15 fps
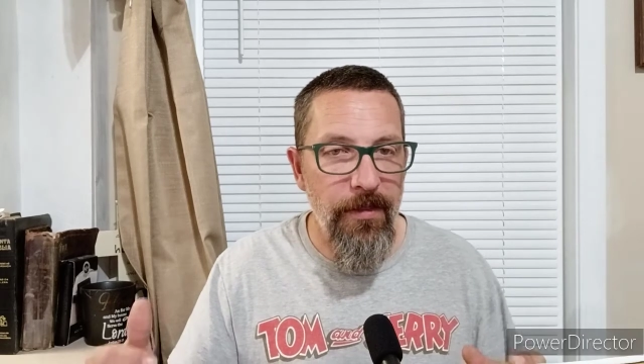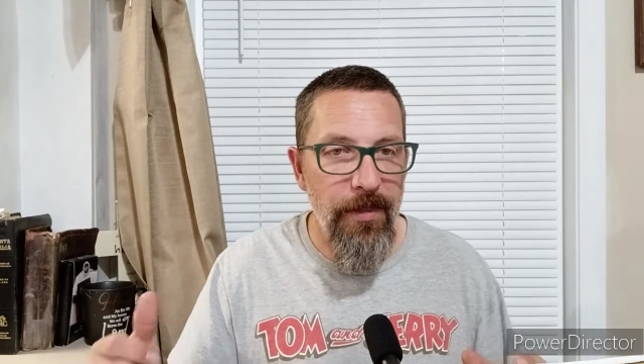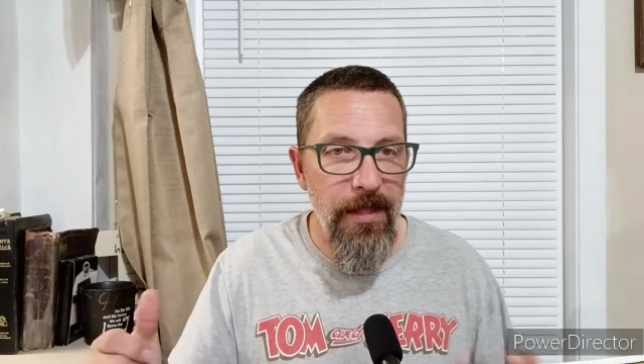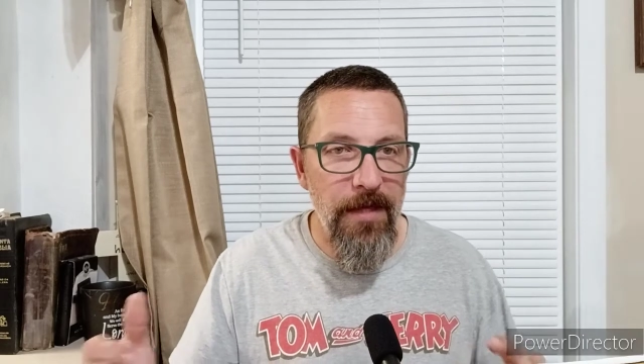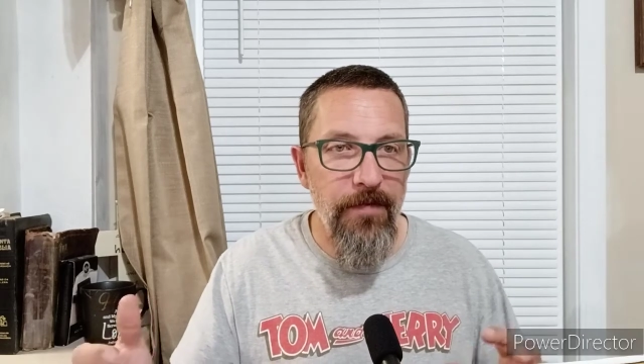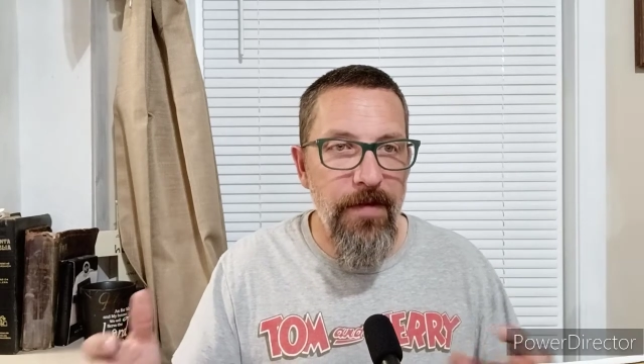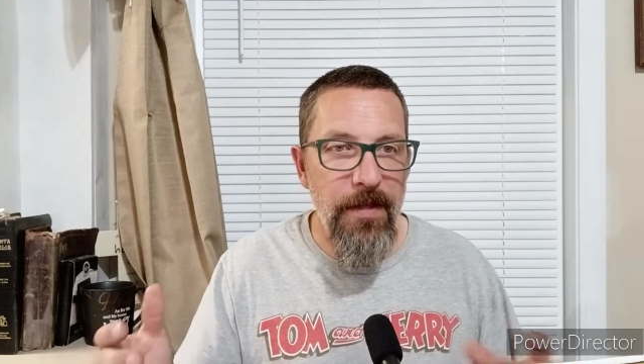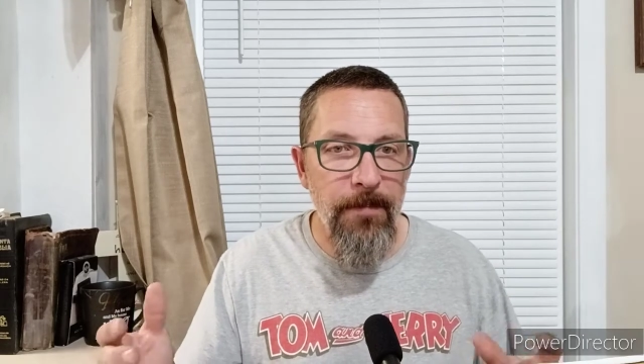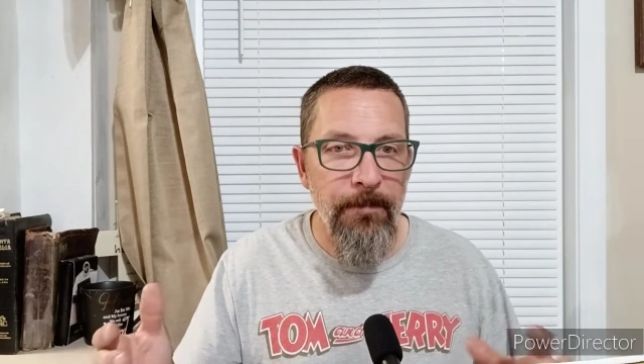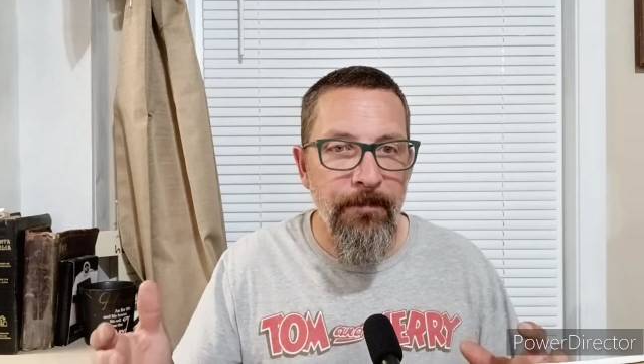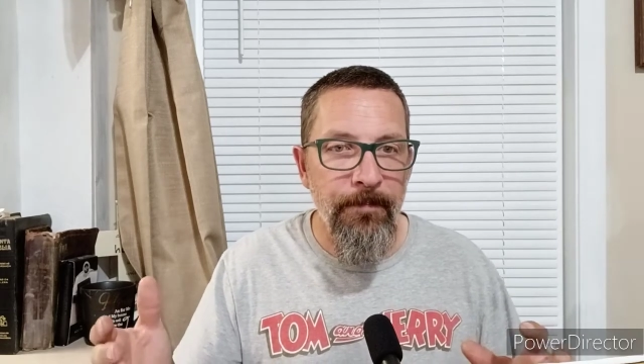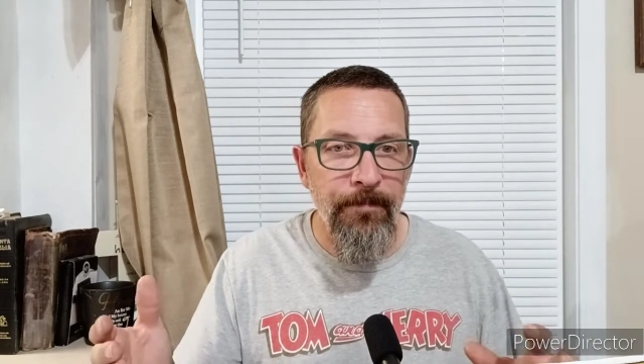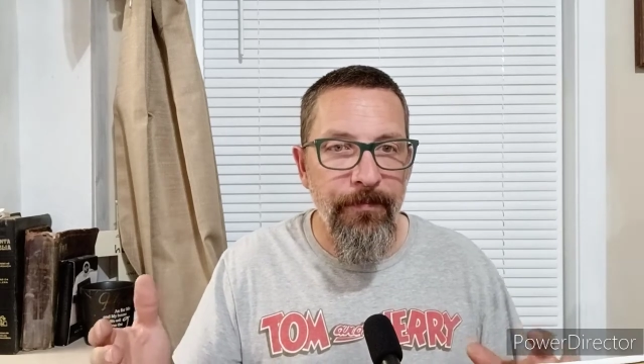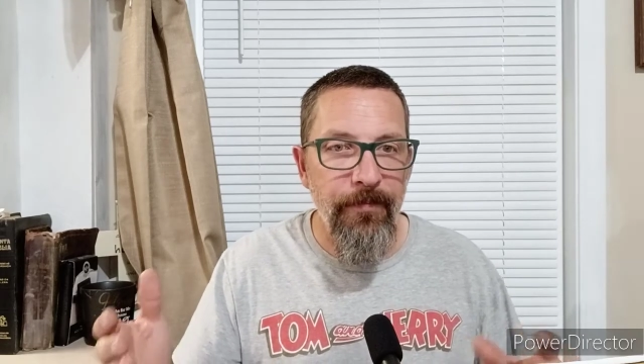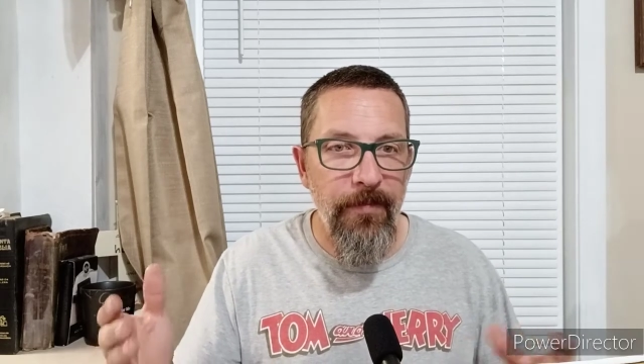think of it
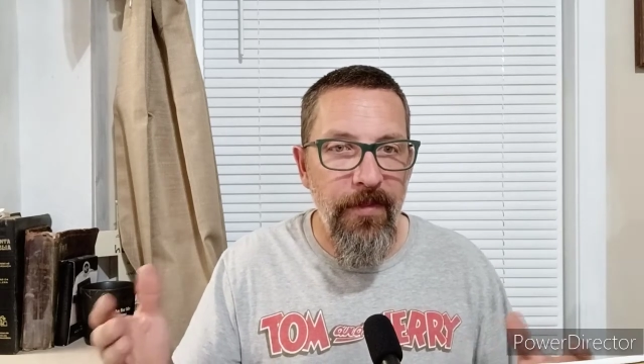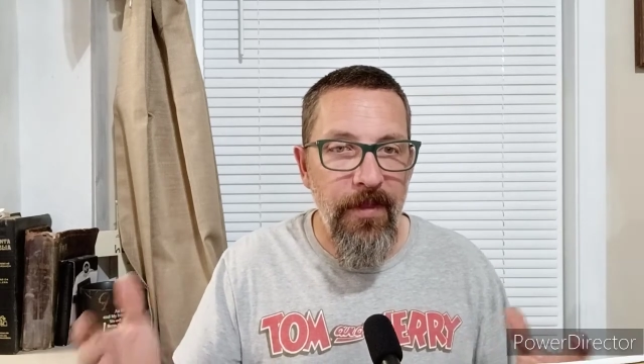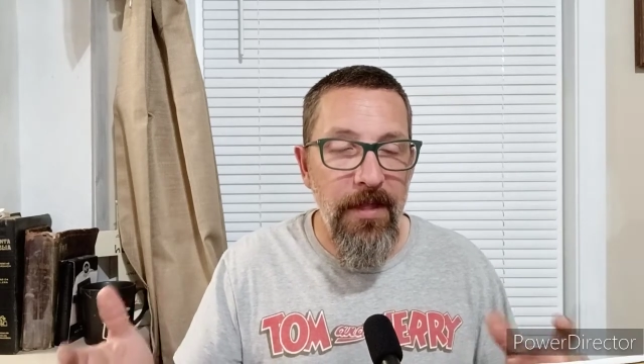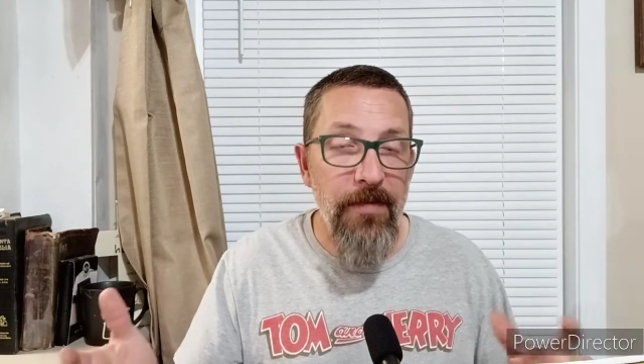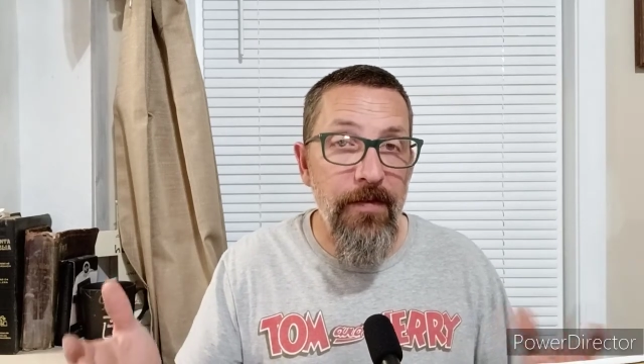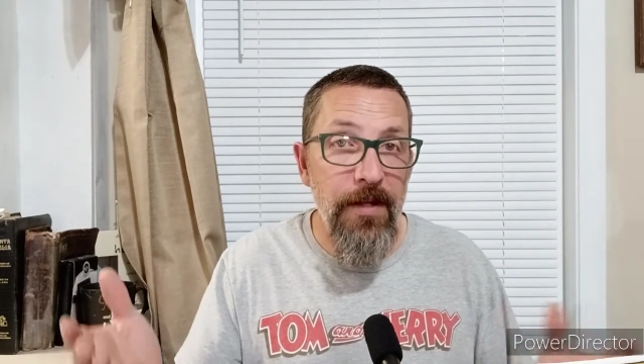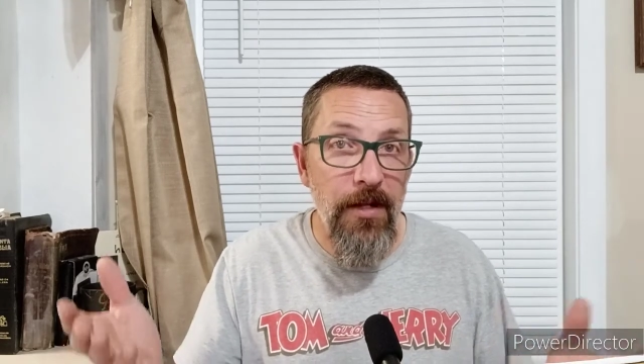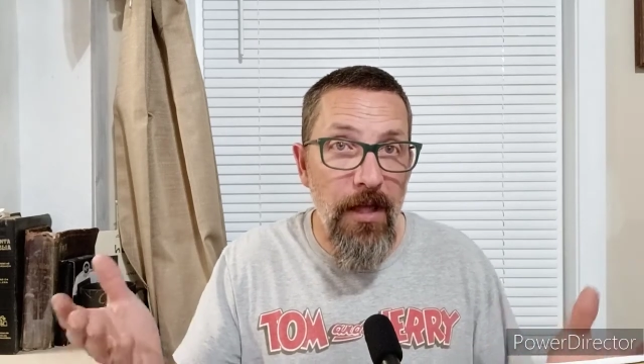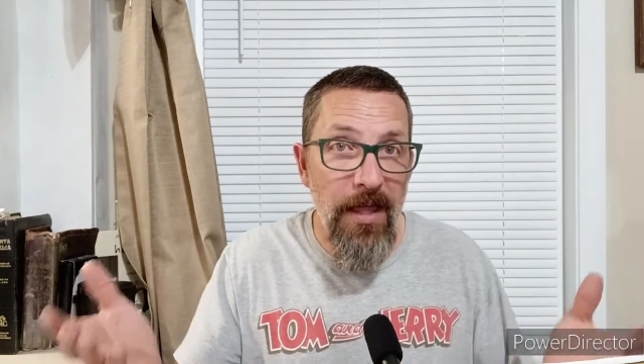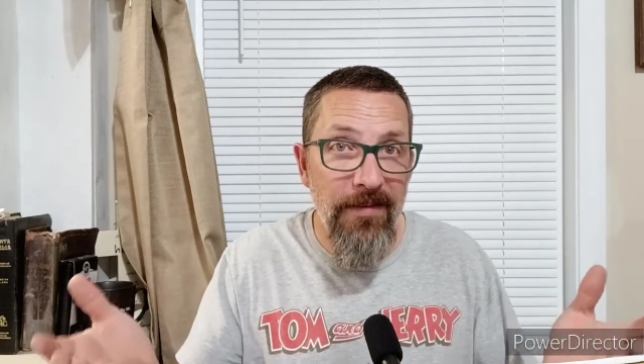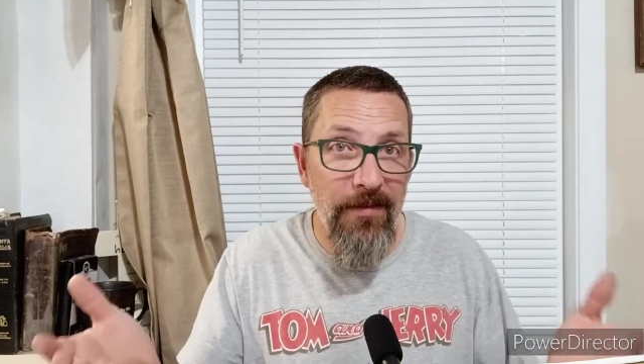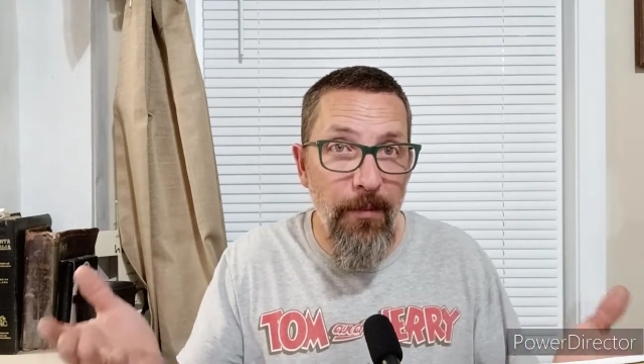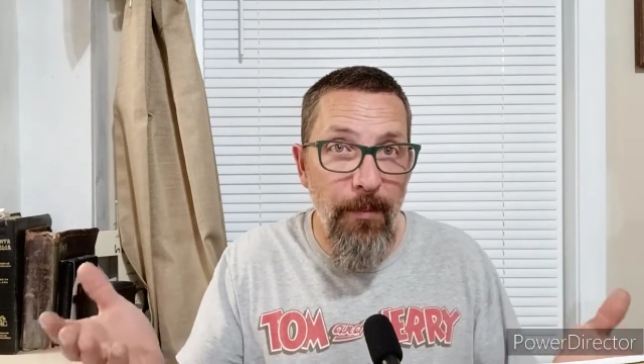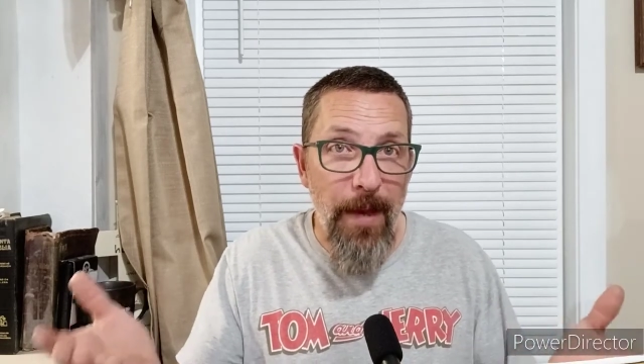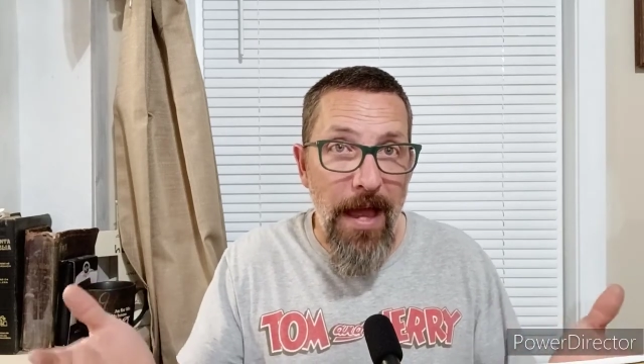
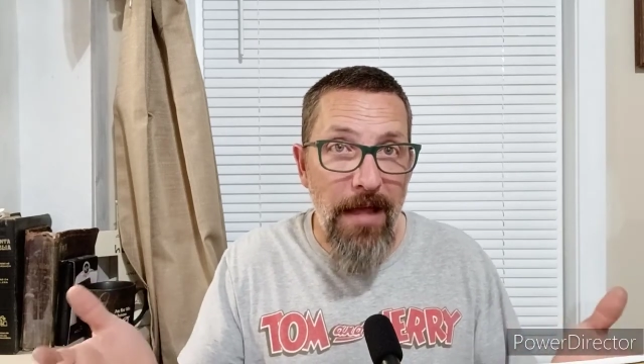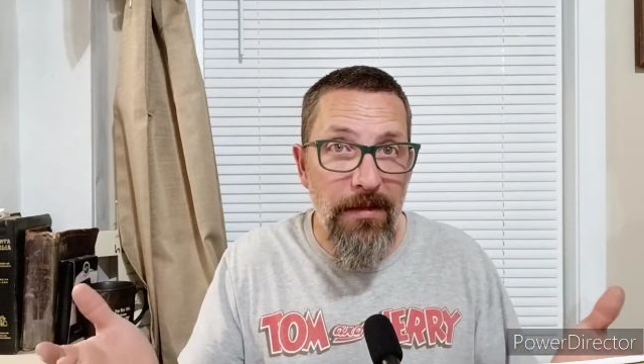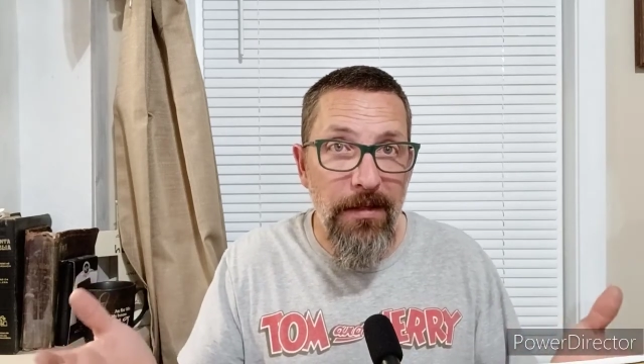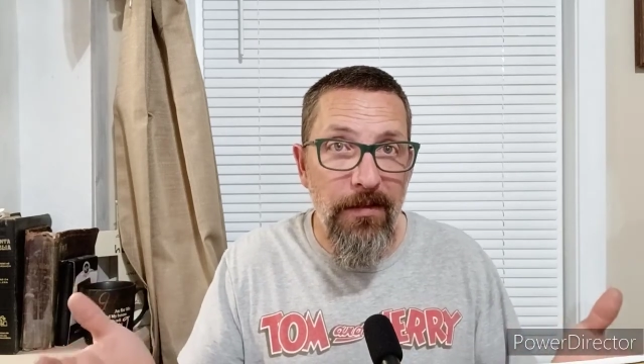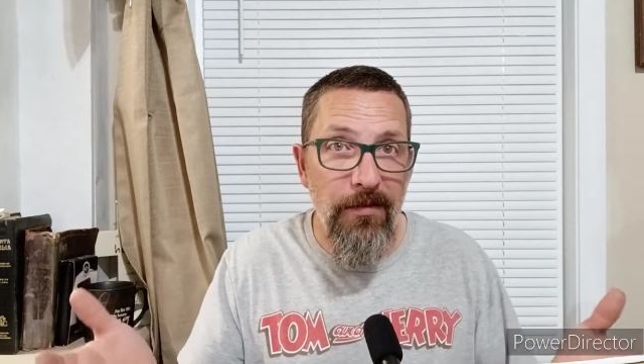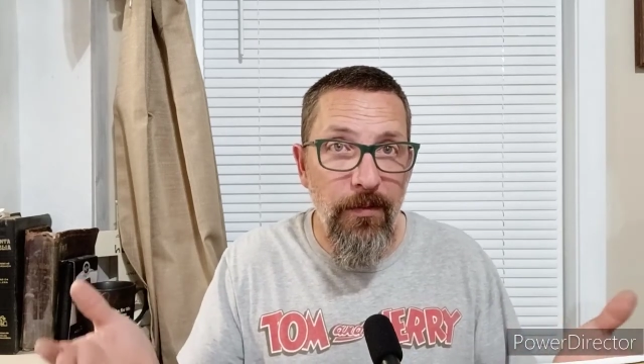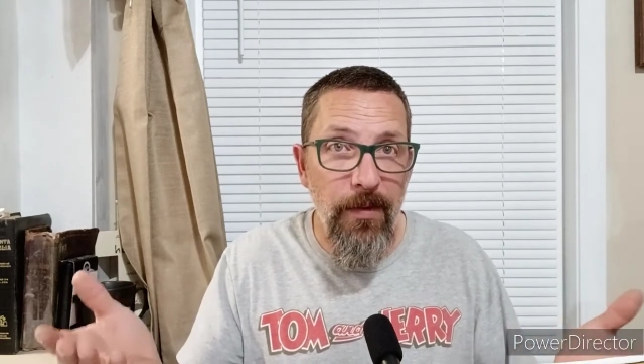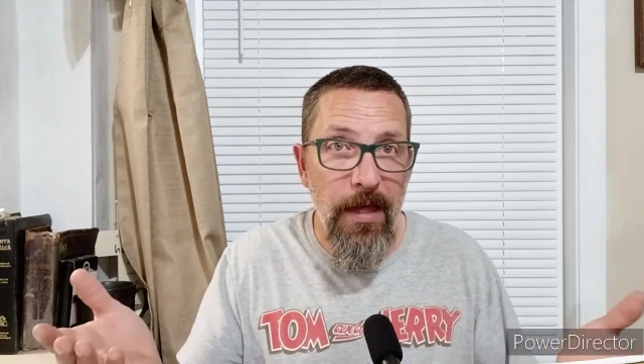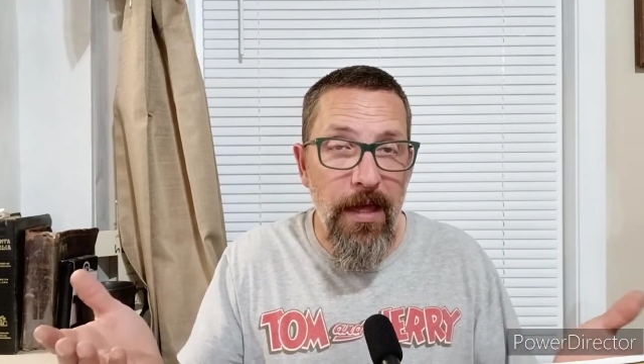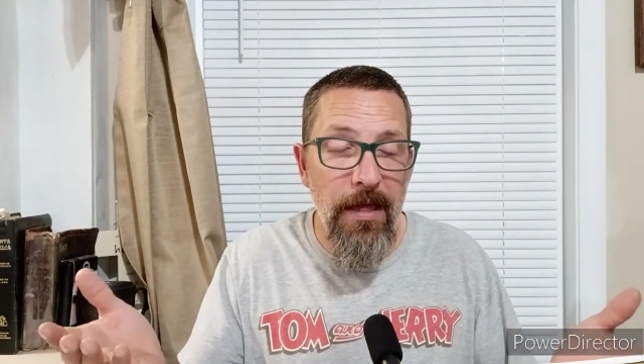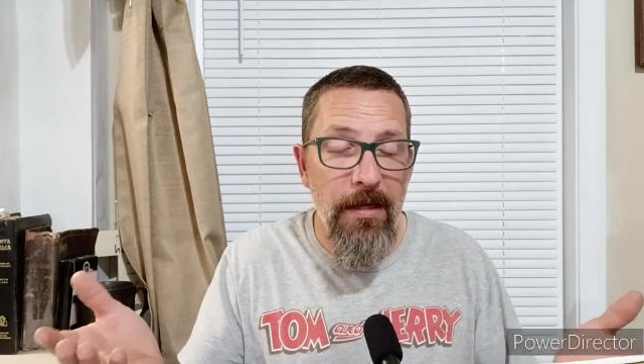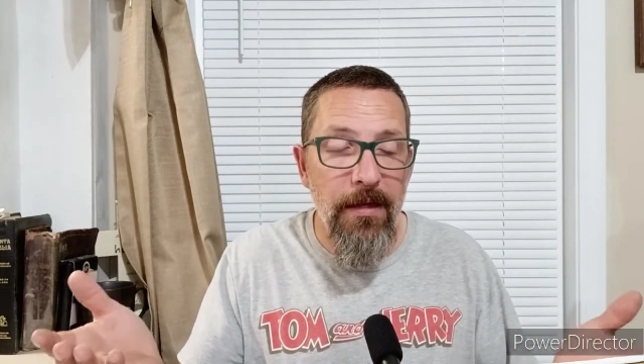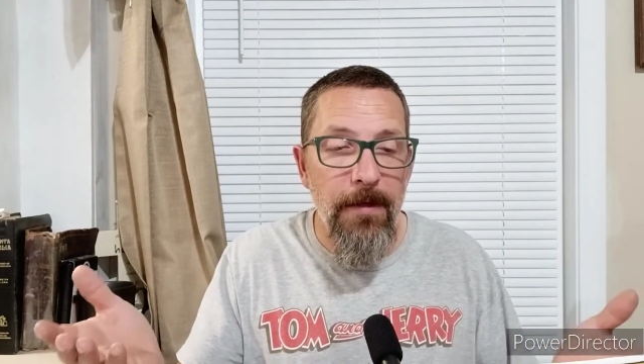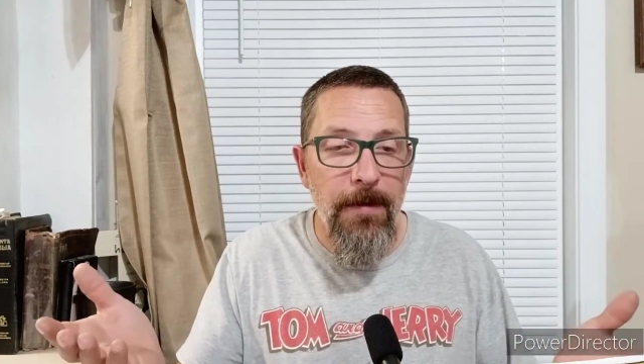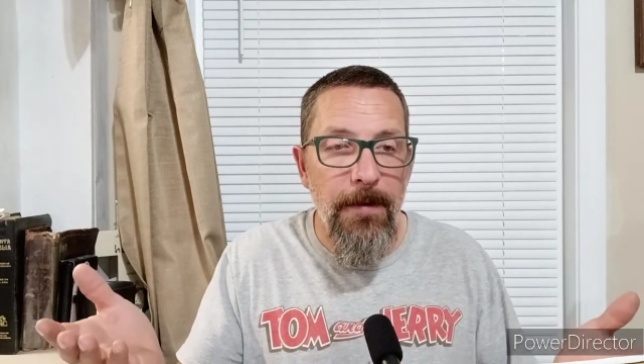as a balance, okay?